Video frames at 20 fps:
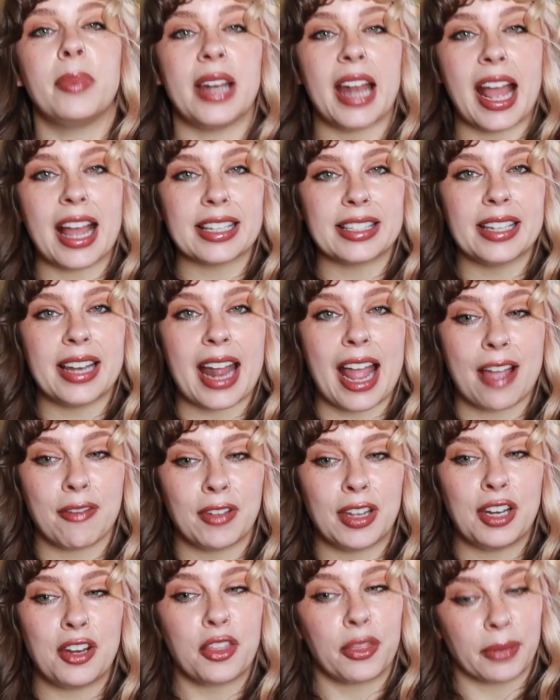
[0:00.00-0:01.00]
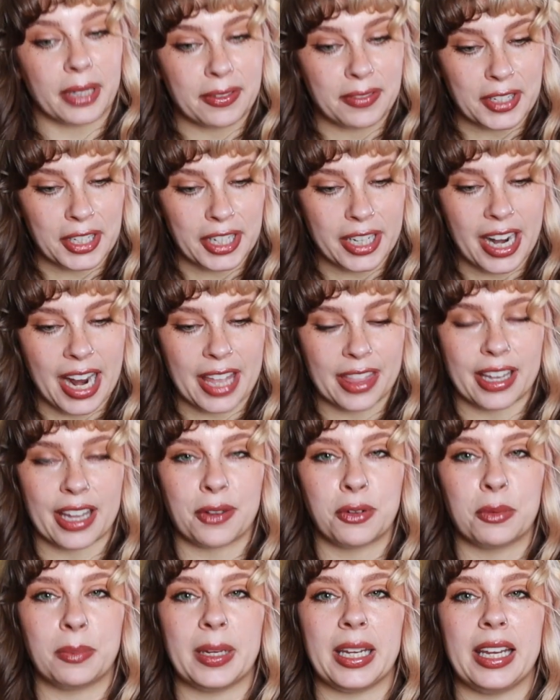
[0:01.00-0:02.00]
But as an avid thrifter, I thought
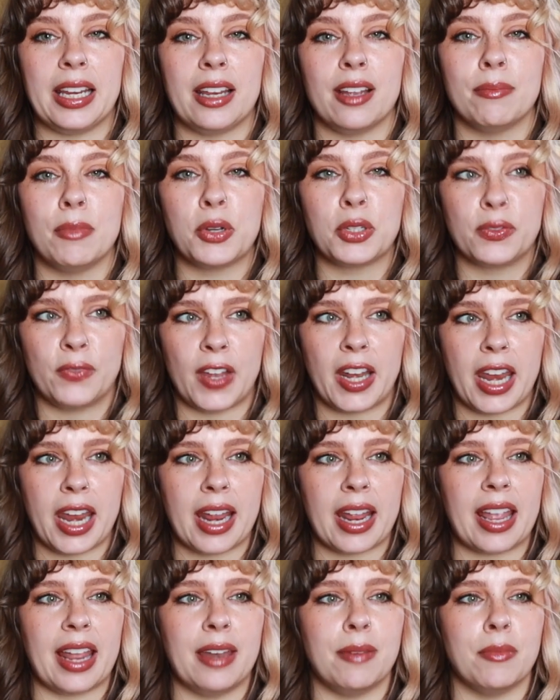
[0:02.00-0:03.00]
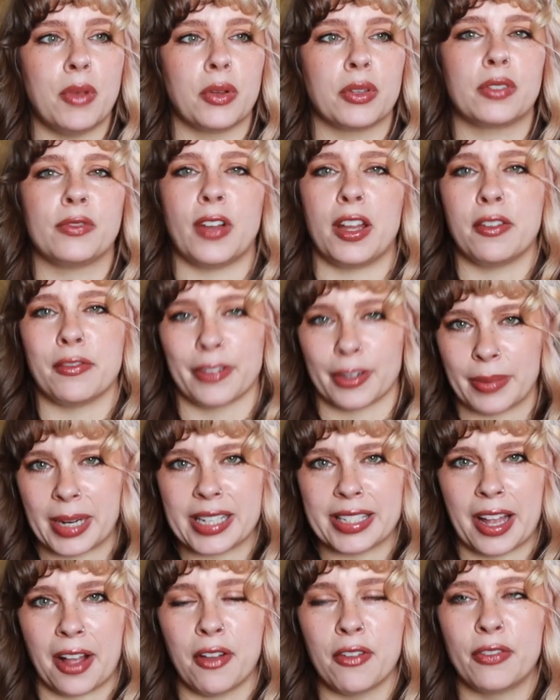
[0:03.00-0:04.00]
it would be most fitting and most fun for
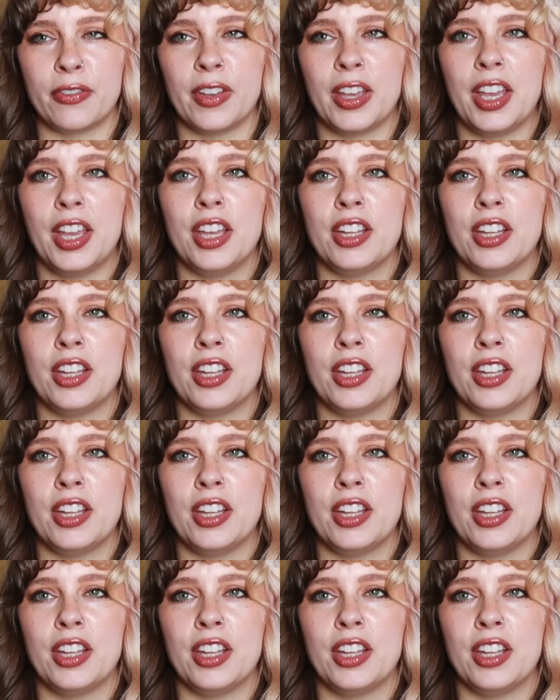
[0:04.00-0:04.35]
myself